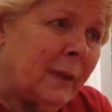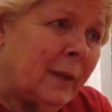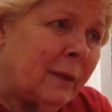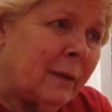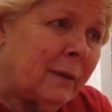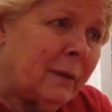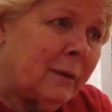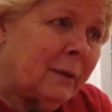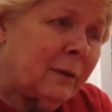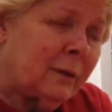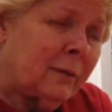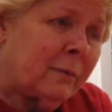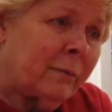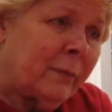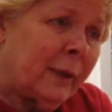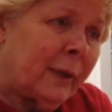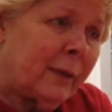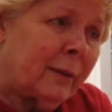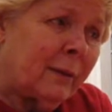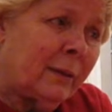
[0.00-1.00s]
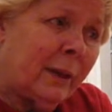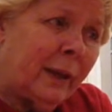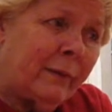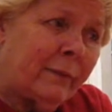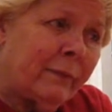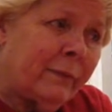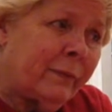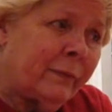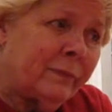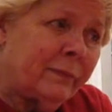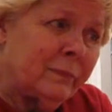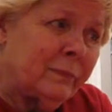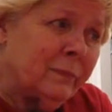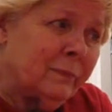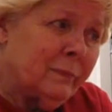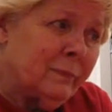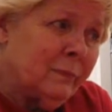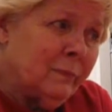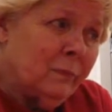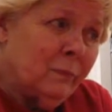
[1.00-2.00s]
It just makes life
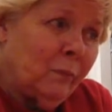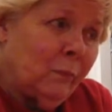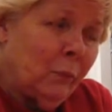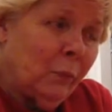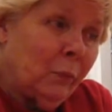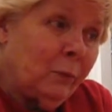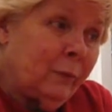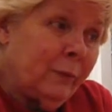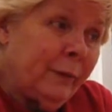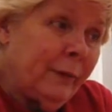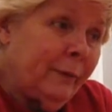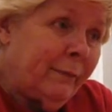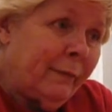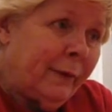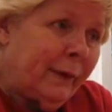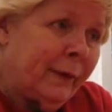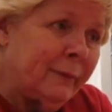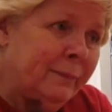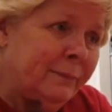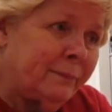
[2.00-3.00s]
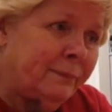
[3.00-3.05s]
worth living.